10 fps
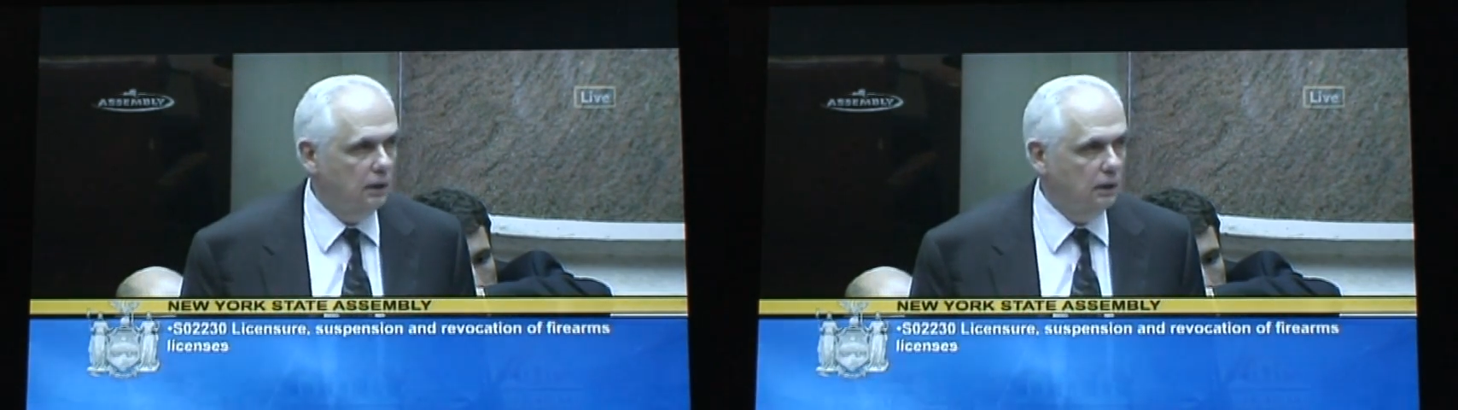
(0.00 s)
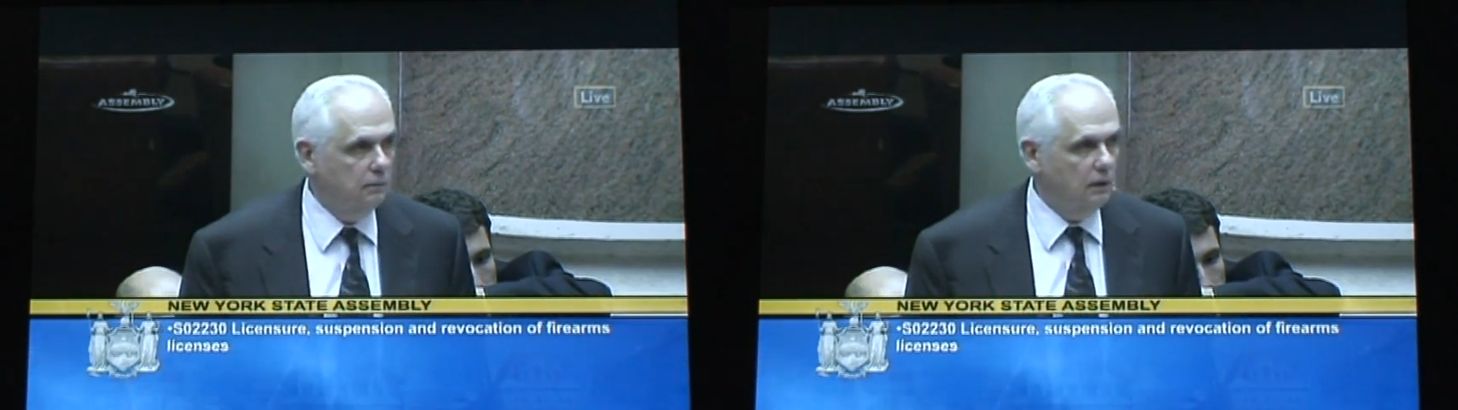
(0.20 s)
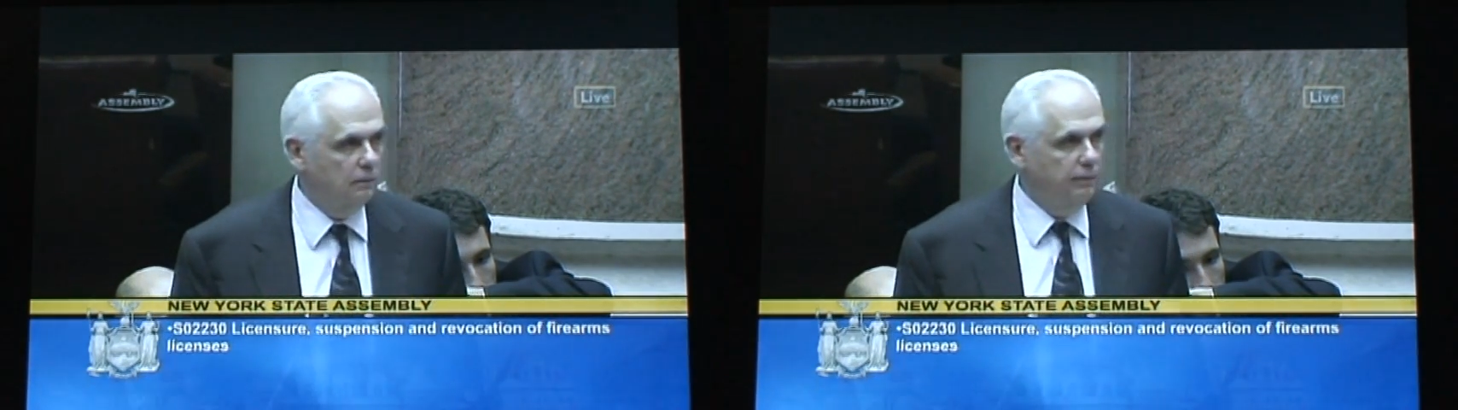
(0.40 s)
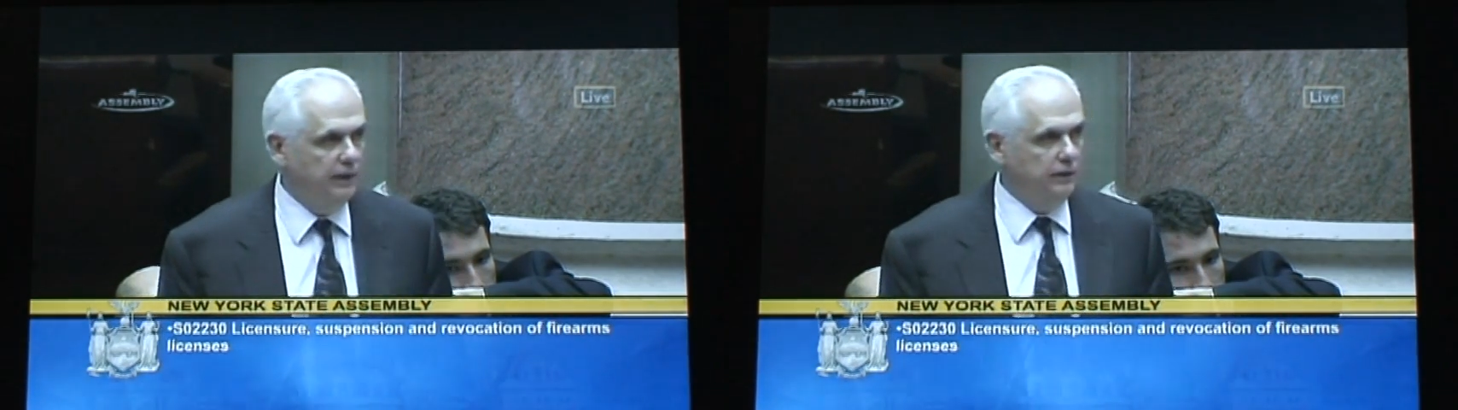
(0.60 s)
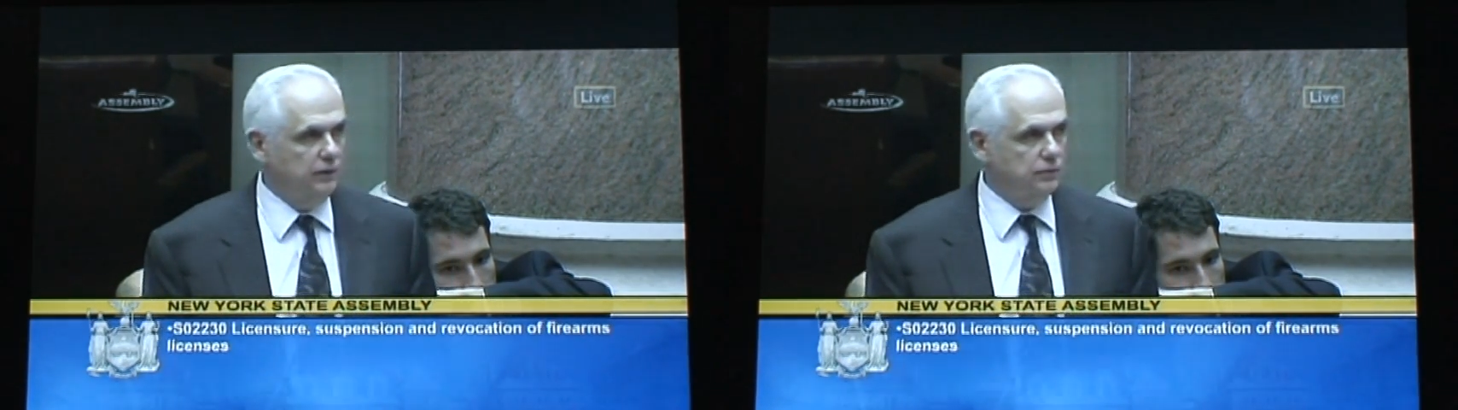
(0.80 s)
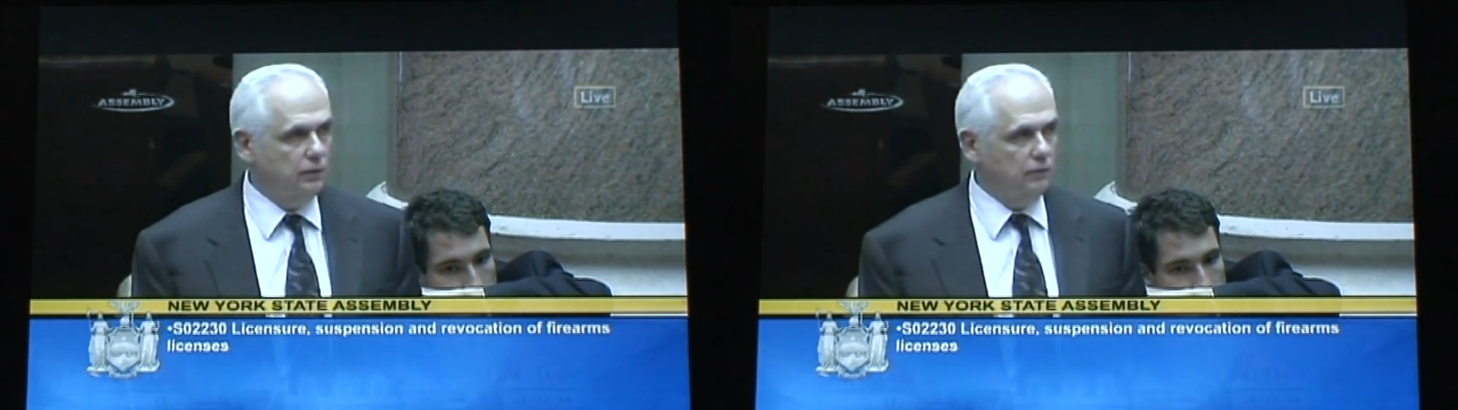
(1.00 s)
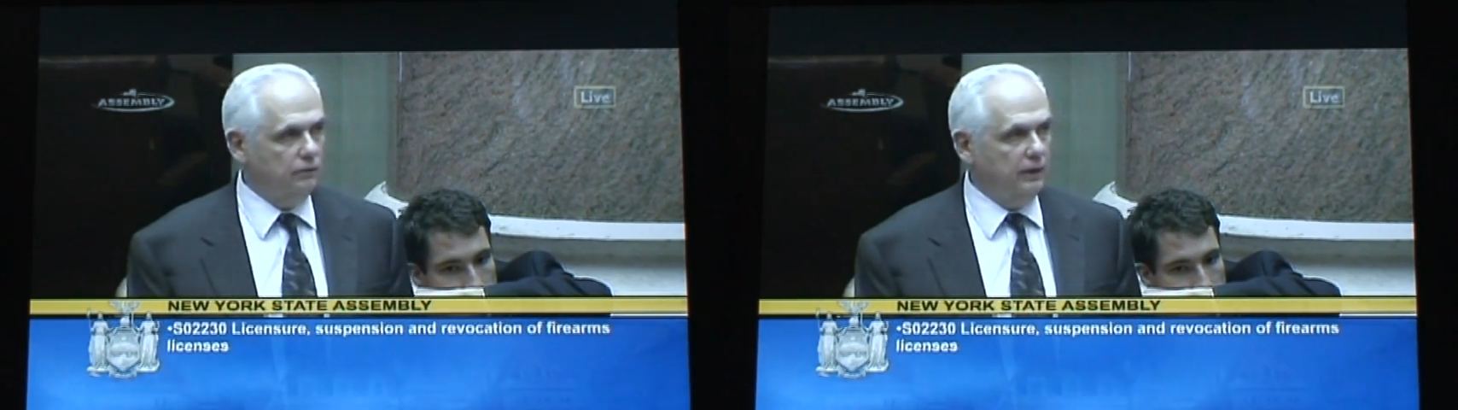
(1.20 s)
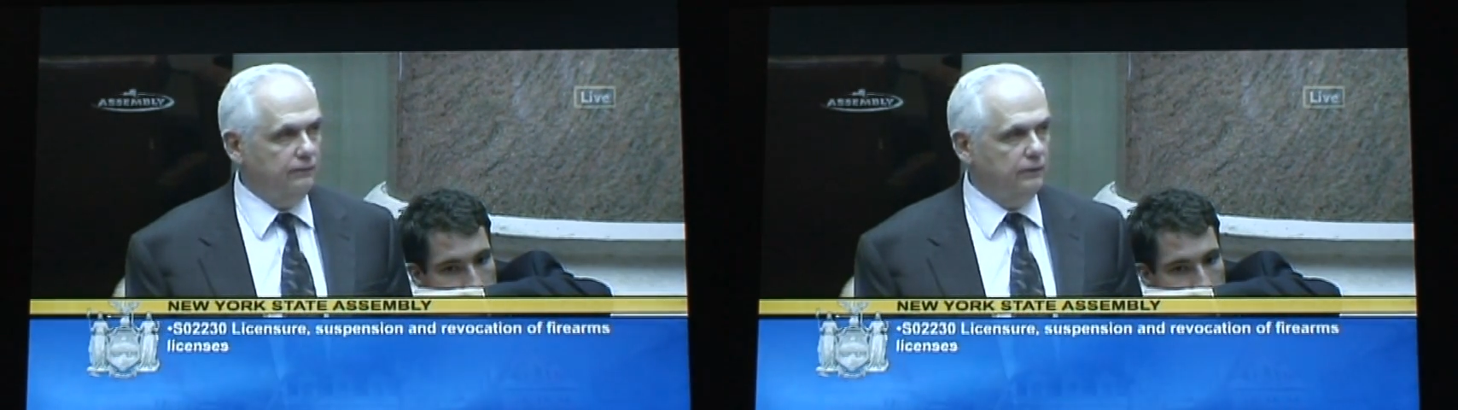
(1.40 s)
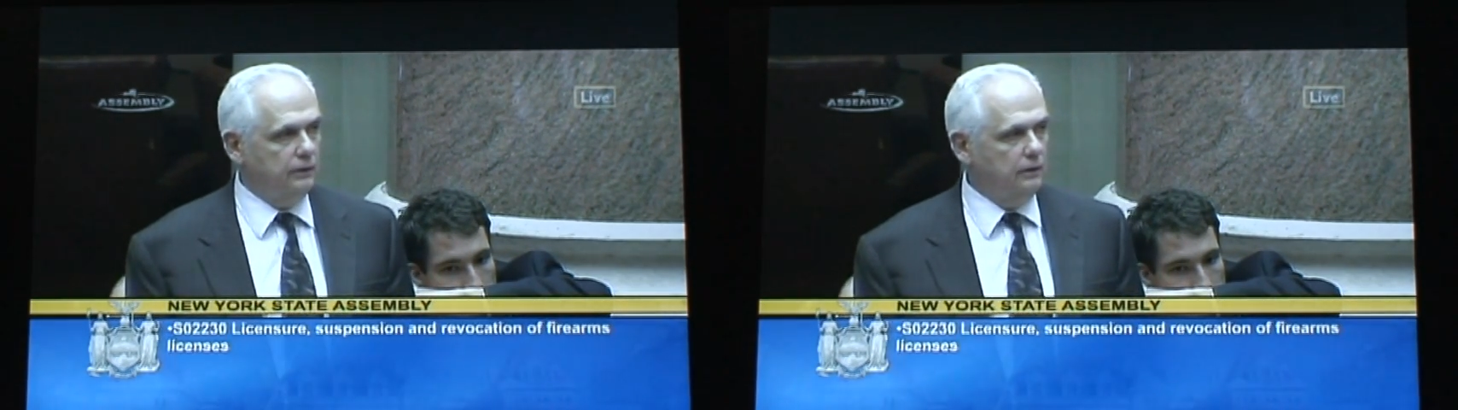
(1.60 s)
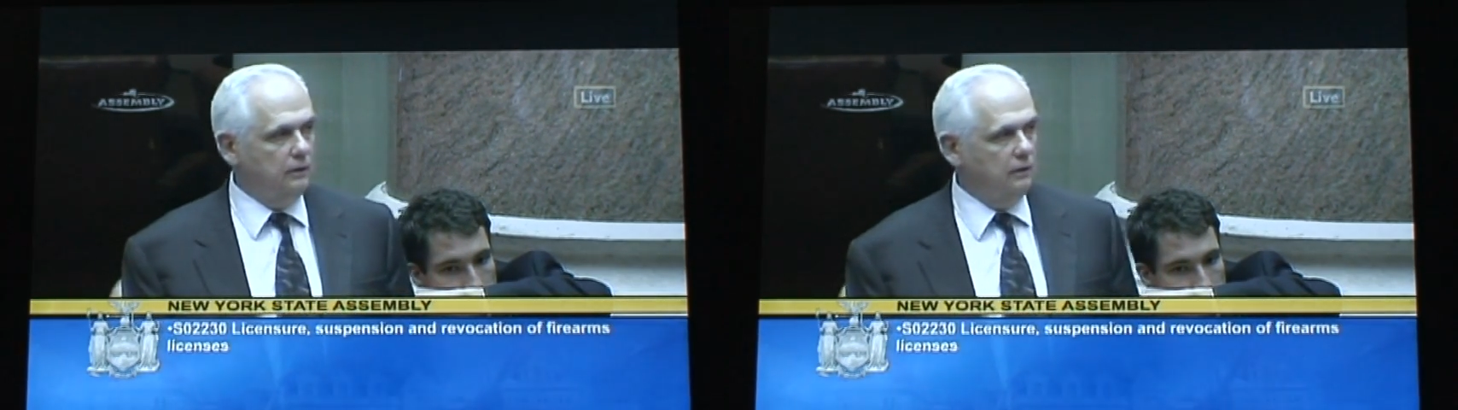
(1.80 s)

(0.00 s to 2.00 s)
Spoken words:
a banned assault rifle?